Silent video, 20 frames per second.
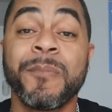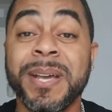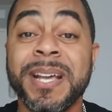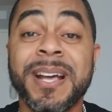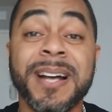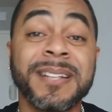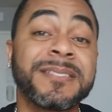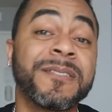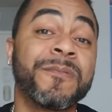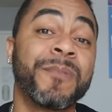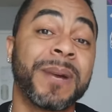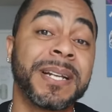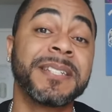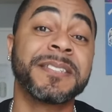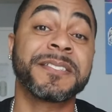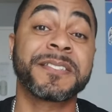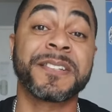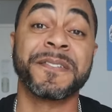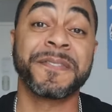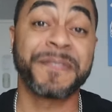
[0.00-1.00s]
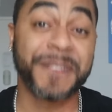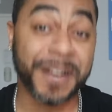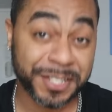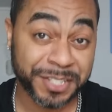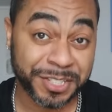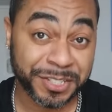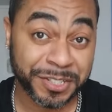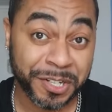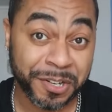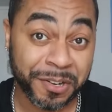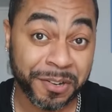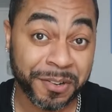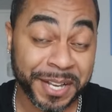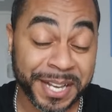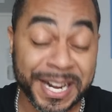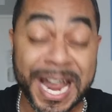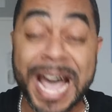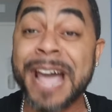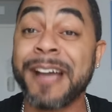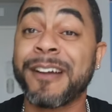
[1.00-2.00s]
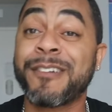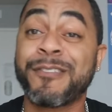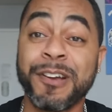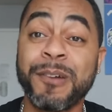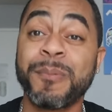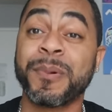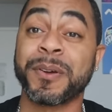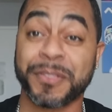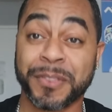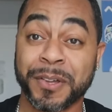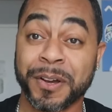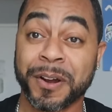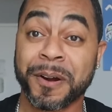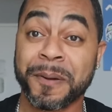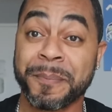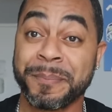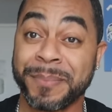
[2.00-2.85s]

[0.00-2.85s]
We cut to Wendy's confessional, and I agree with her.